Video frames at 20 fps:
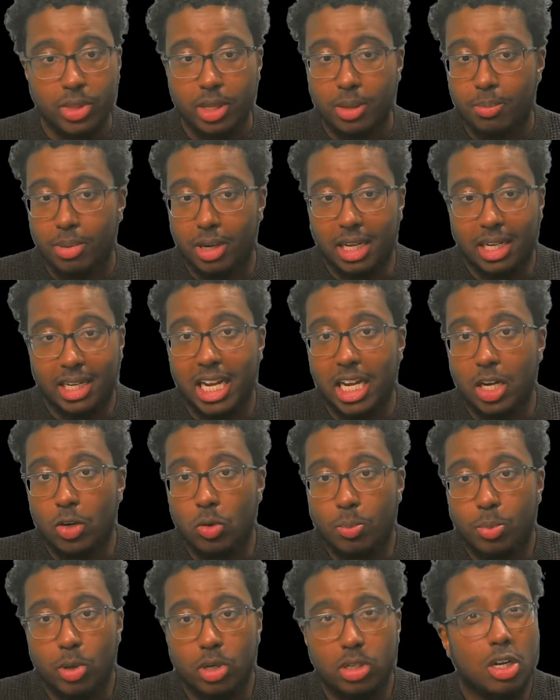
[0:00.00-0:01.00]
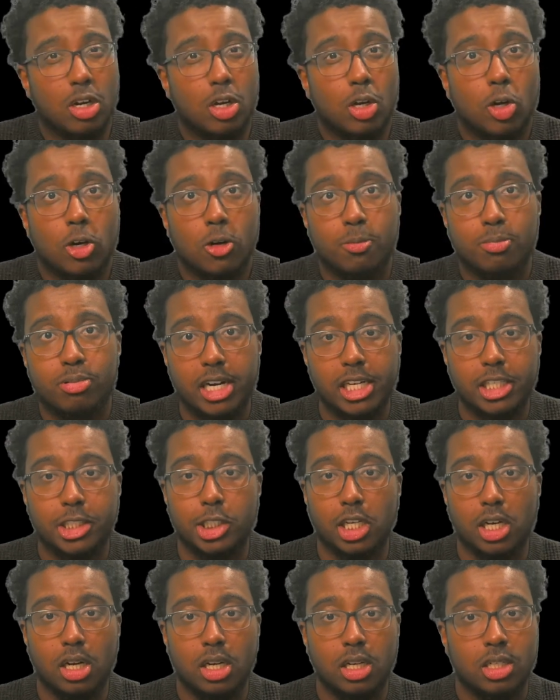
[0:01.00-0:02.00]
But again, we're putting a lot of pressure
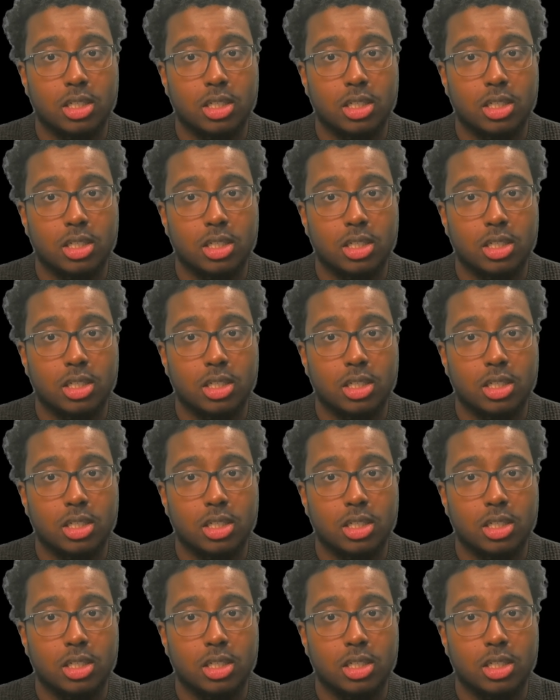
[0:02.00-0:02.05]
on